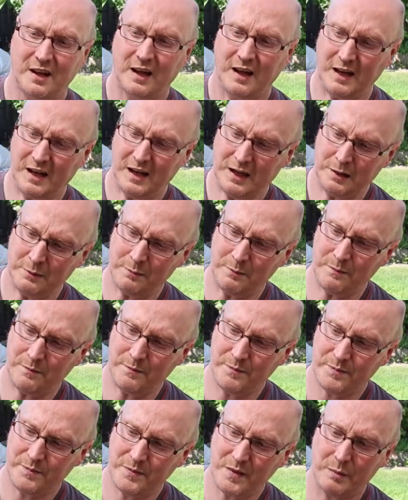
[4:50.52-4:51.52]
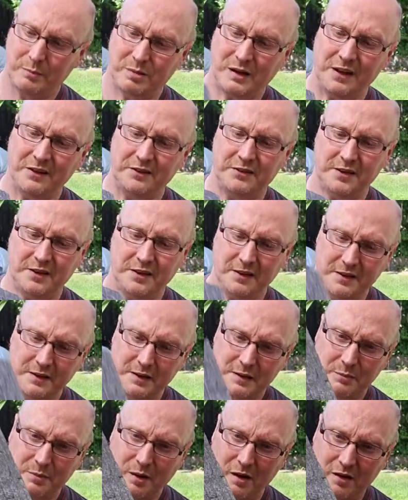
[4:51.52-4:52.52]
planter
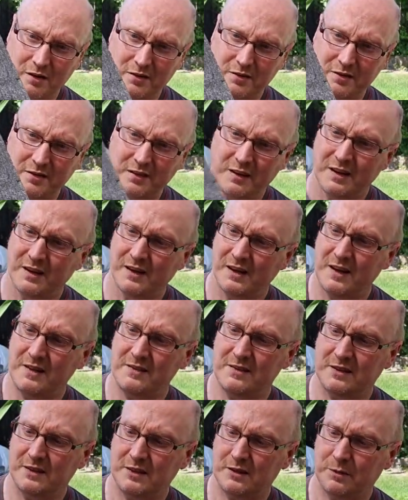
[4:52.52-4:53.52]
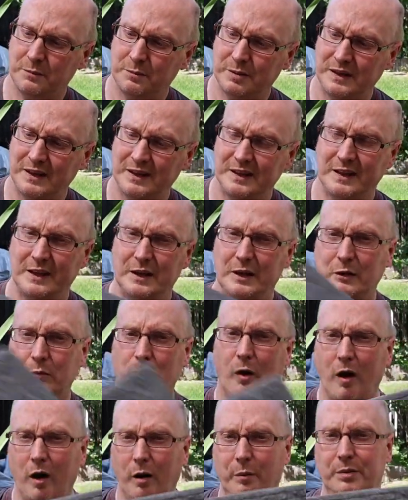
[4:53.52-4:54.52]
box isn't completely
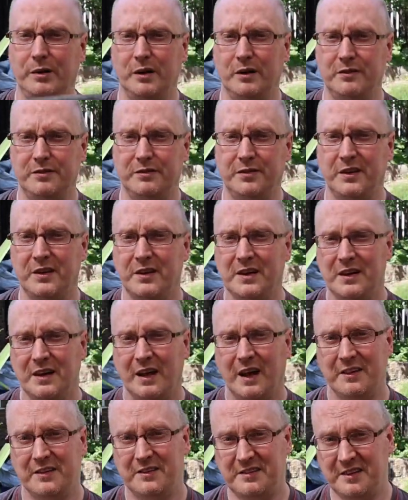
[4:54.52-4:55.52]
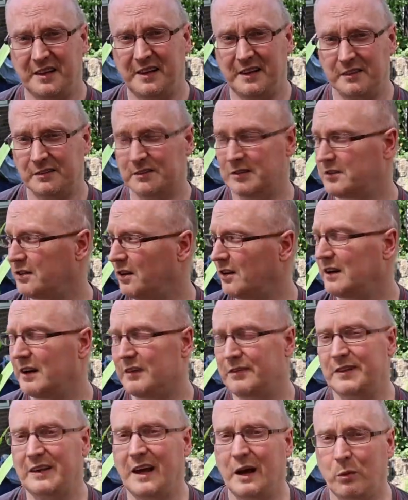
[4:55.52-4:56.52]
waterproof and sealed, so I'm going to
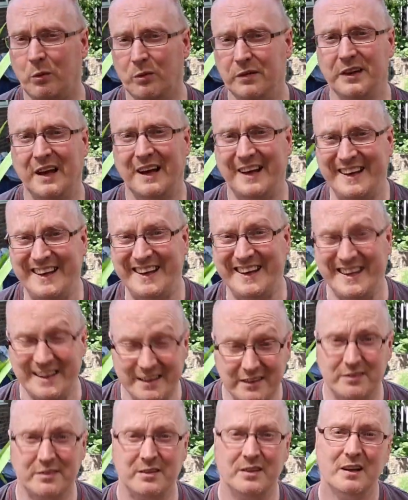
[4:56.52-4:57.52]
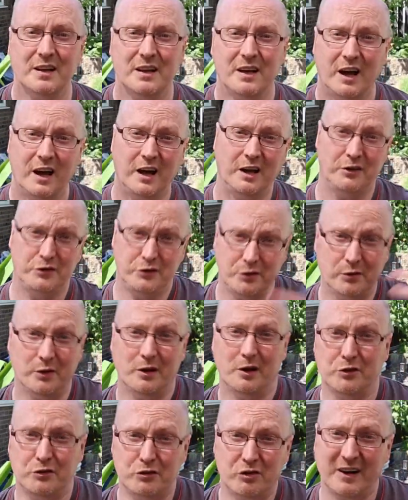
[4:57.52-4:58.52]
have to get one that is
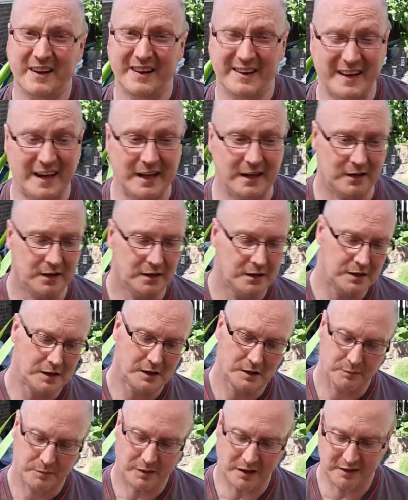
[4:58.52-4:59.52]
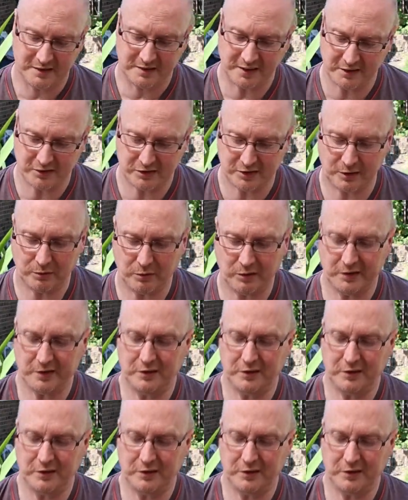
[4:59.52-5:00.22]
and try again. But essentially what